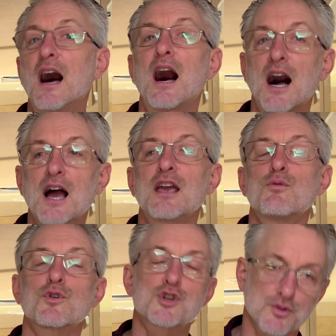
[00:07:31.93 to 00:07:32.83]
I
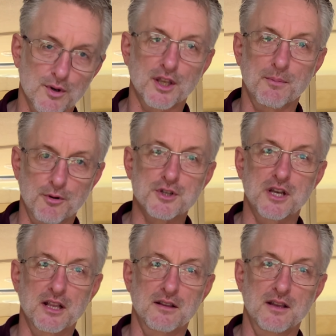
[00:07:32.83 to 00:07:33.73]
would just really
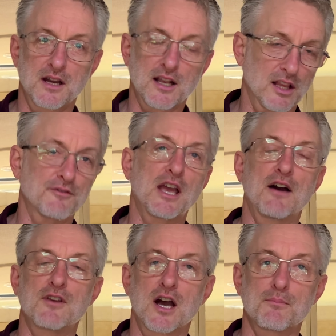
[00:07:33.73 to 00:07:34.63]
appreciate it. I'd love to have
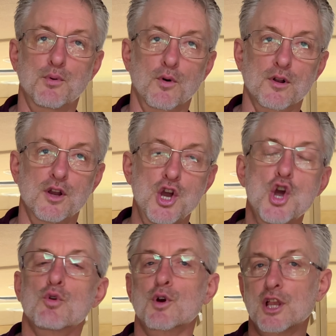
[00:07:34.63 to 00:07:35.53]
you on board.
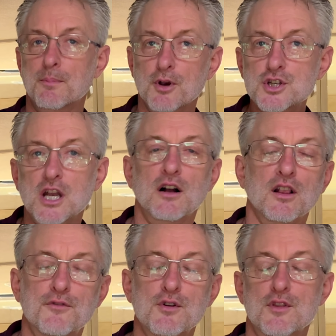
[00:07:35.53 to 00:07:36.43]
Really appreciate all
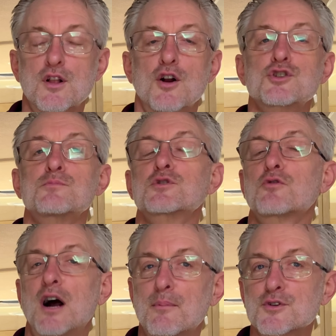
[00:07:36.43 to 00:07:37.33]
of you that are
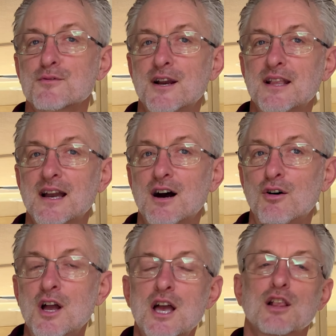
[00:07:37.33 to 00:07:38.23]
subscribers right now.
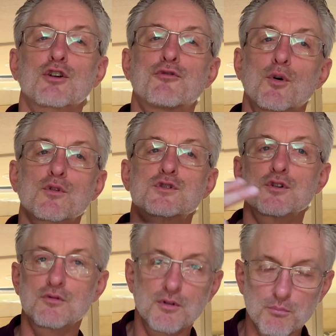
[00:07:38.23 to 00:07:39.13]
Look forward
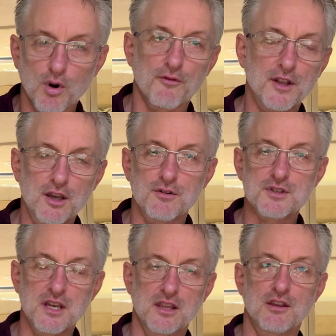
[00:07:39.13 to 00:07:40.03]
to more videos
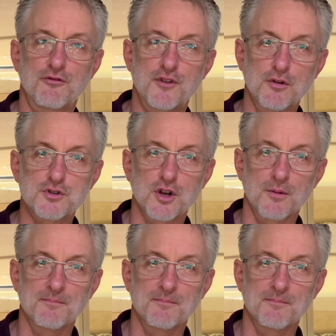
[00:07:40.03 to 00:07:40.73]
in the future.